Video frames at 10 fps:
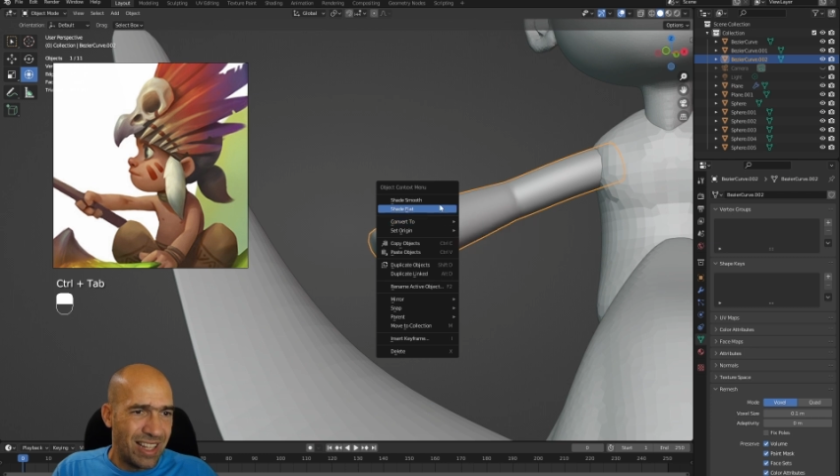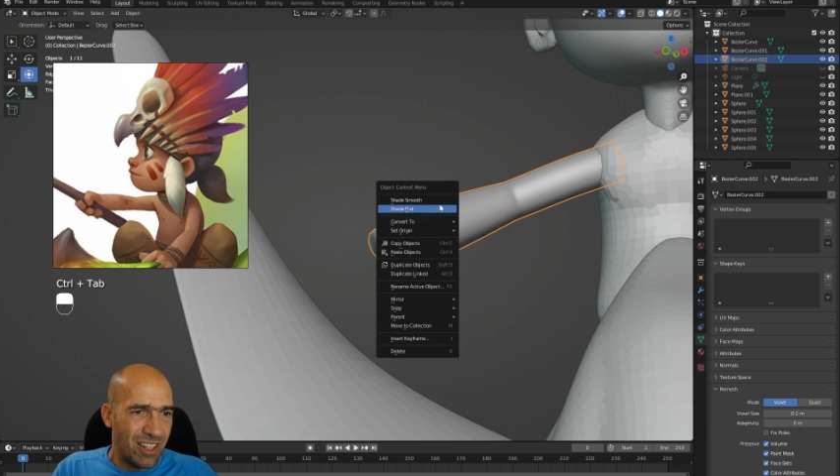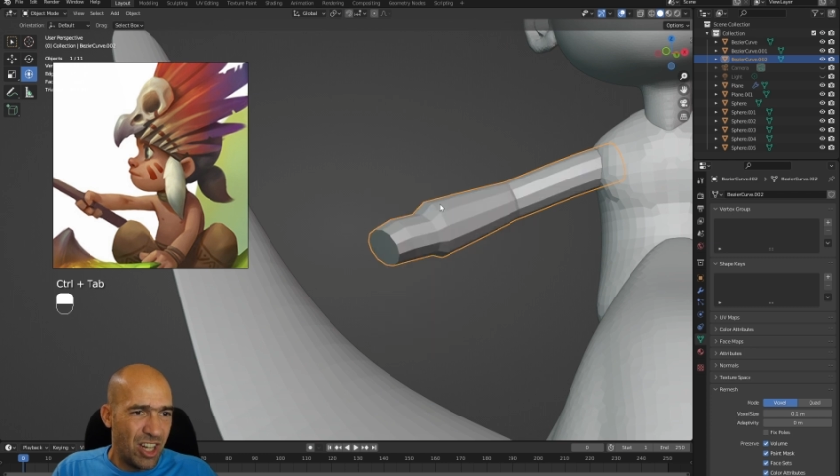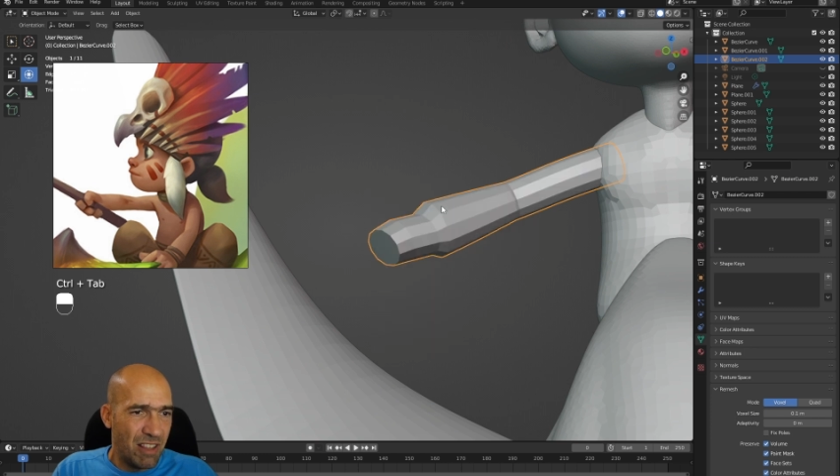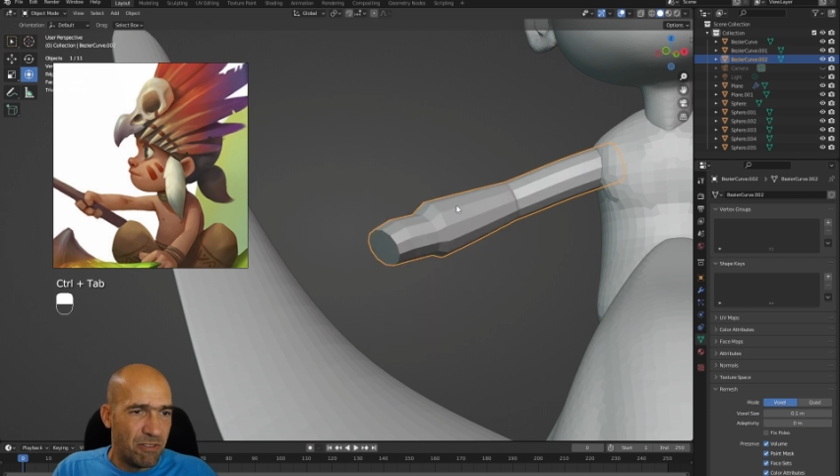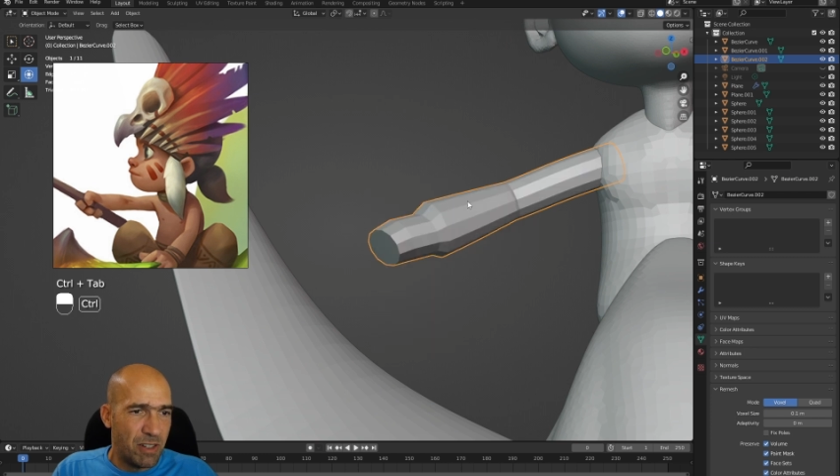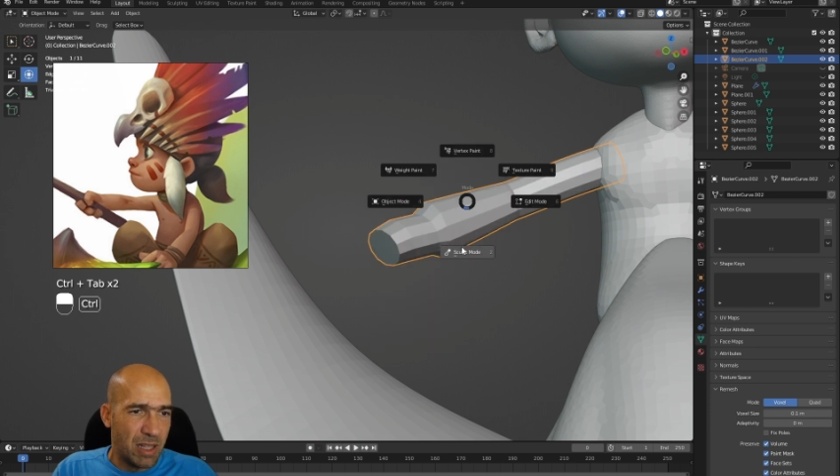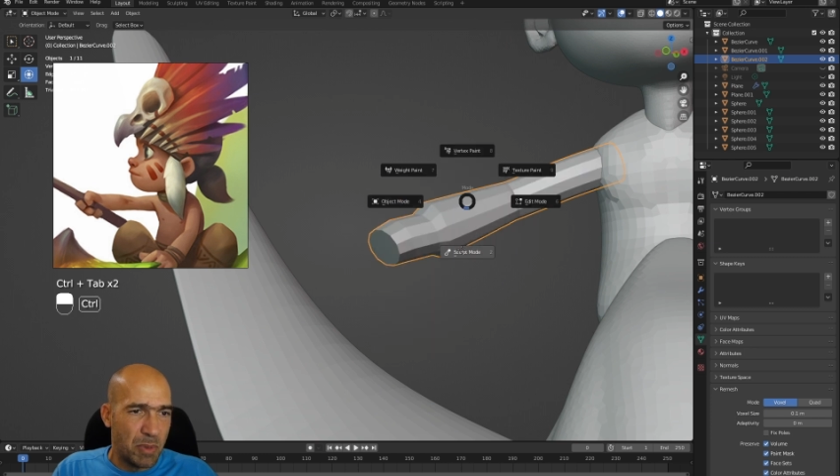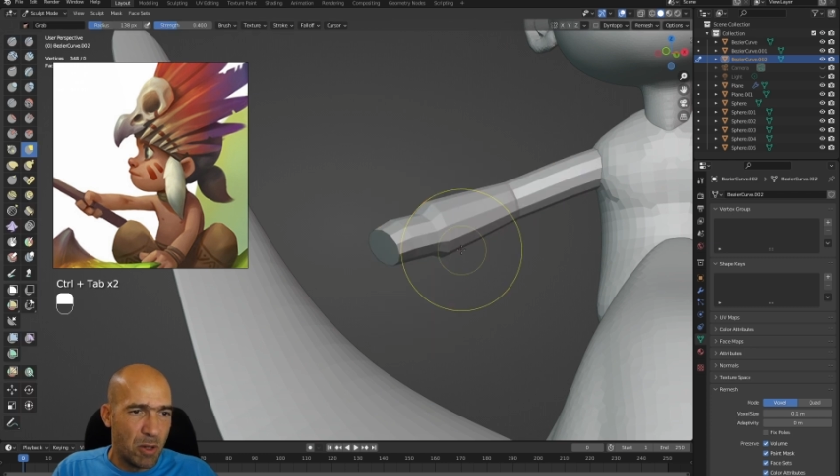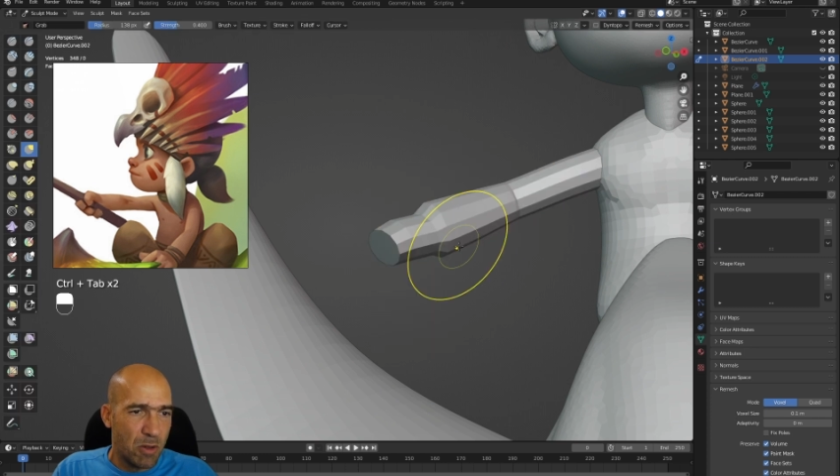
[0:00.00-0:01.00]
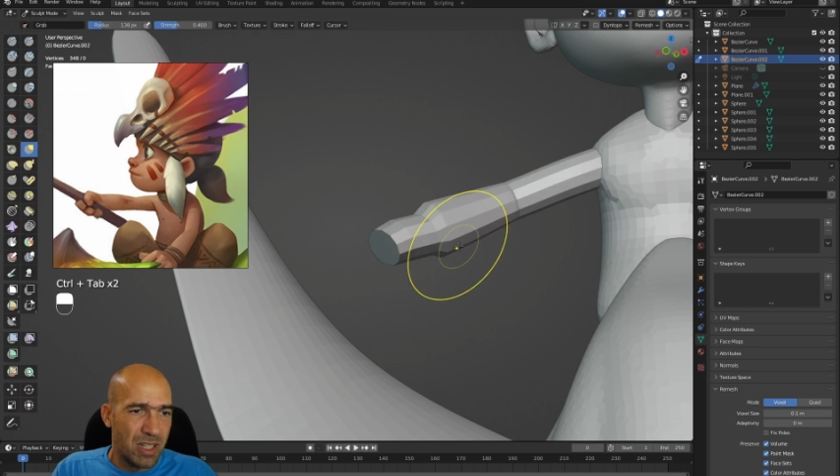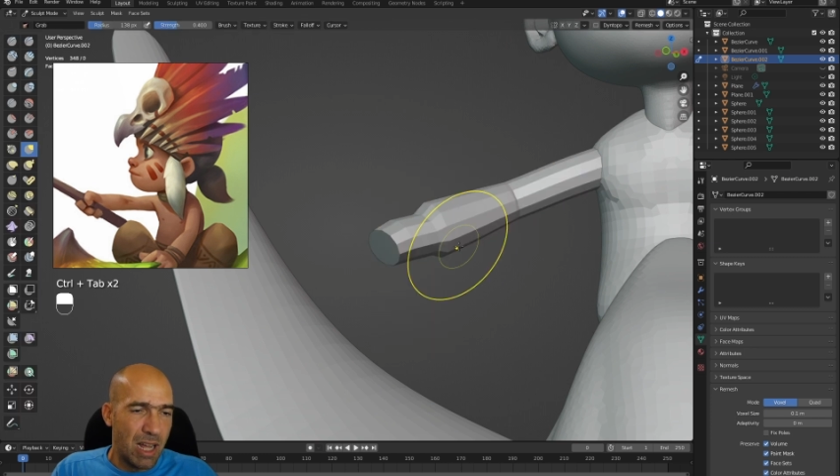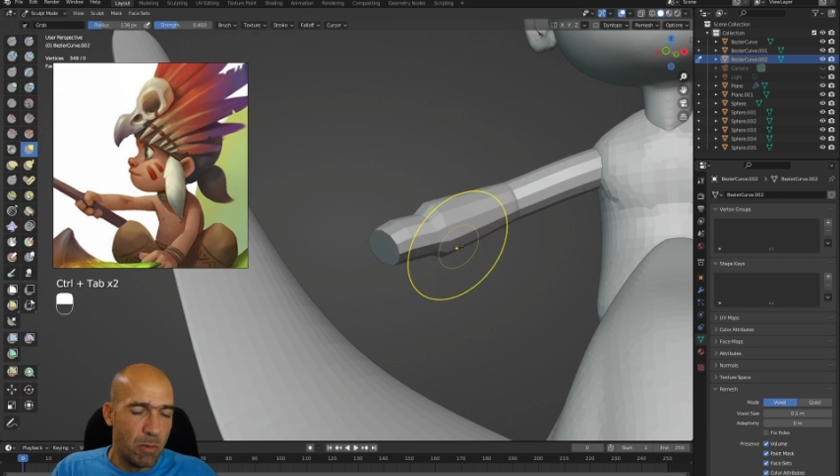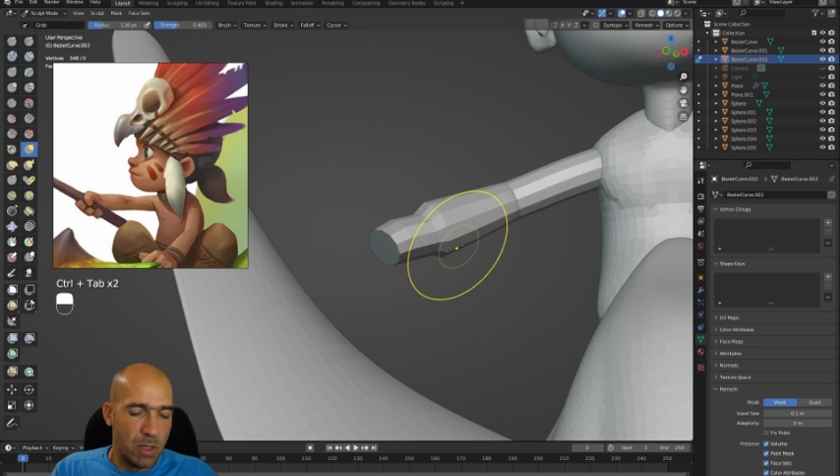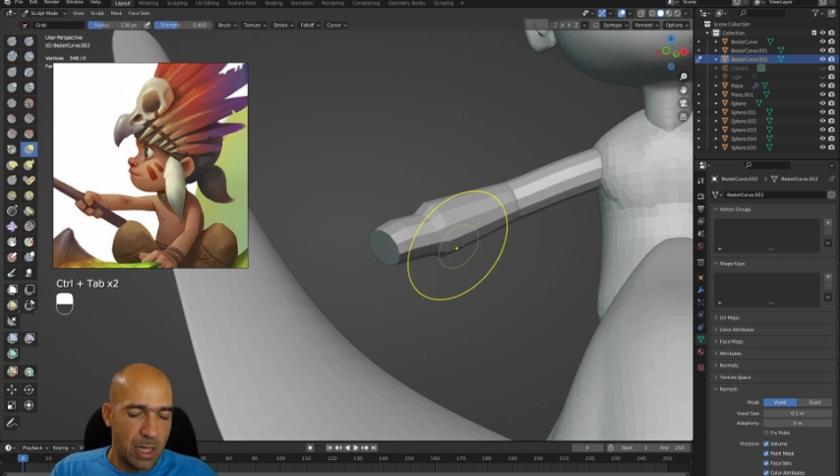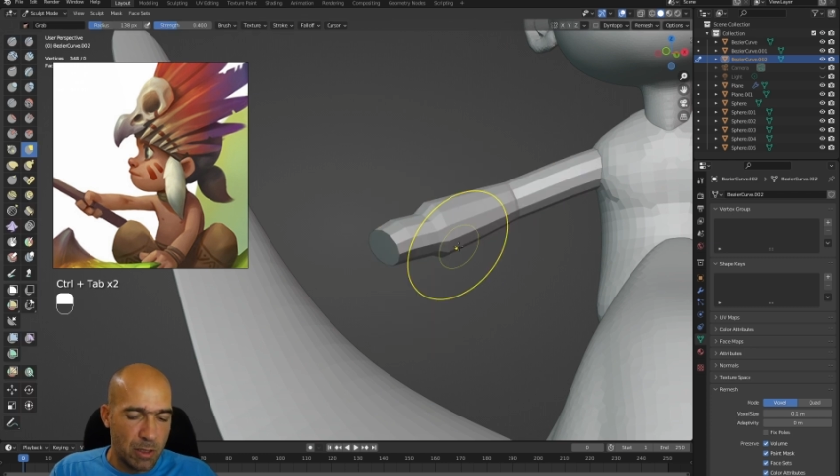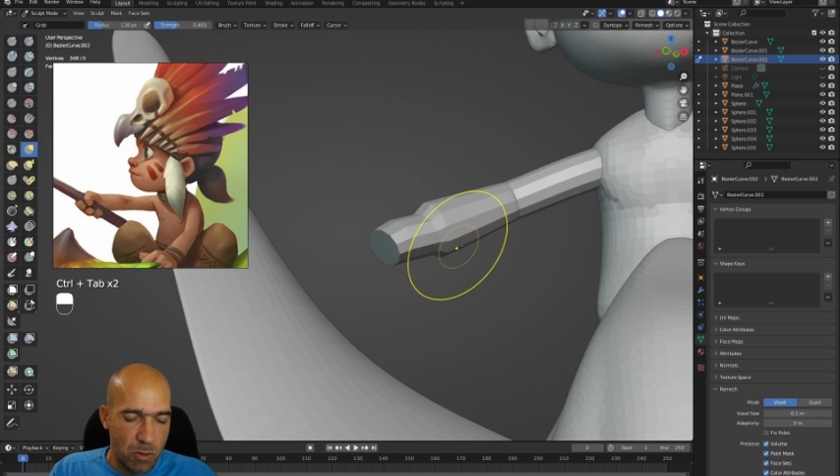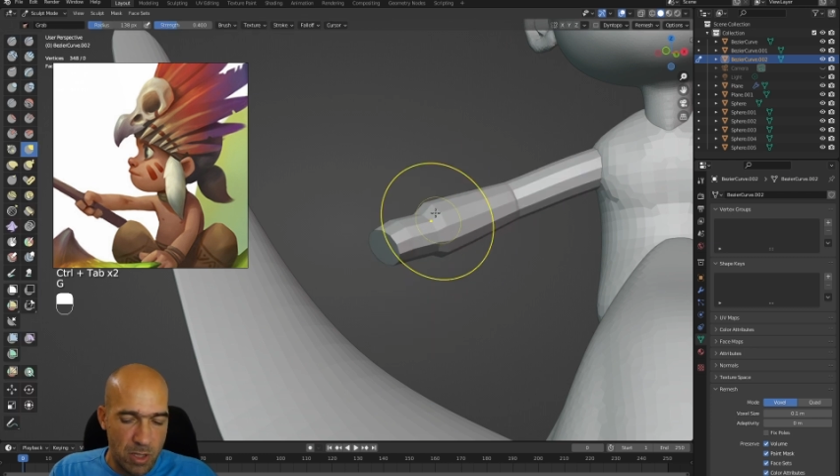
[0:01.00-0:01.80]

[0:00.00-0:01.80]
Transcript: and shade flat because I would like